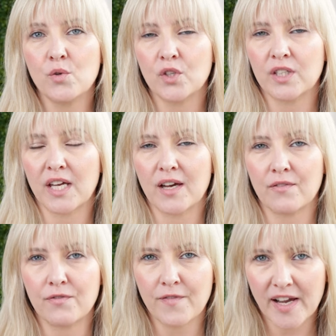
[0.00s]
you can
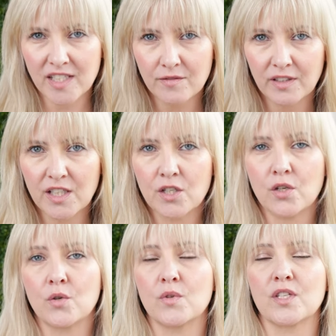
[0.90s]
effectively
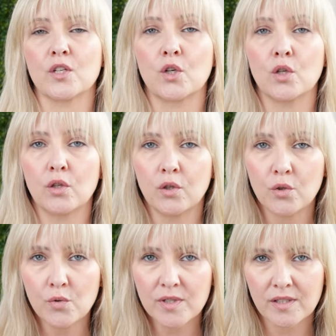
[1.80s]
use an
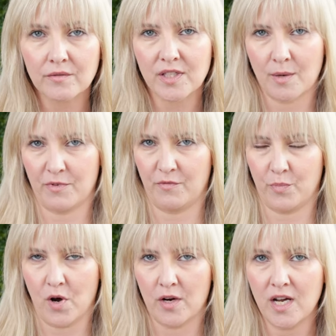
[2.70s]
occlusive type
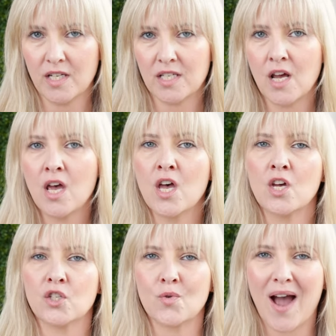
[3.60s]
of product
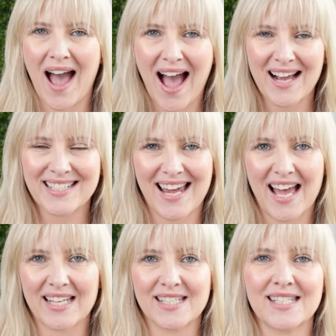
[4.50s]
to act
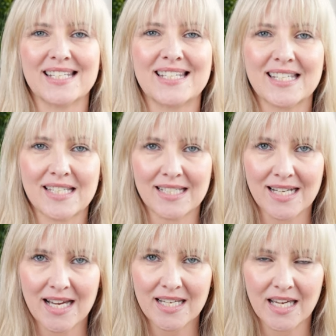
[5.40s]
as the
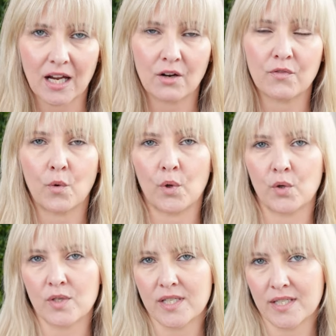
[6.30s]
slugging for
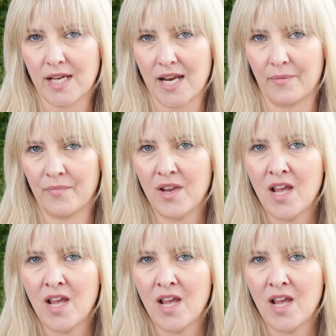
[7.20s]
your skin.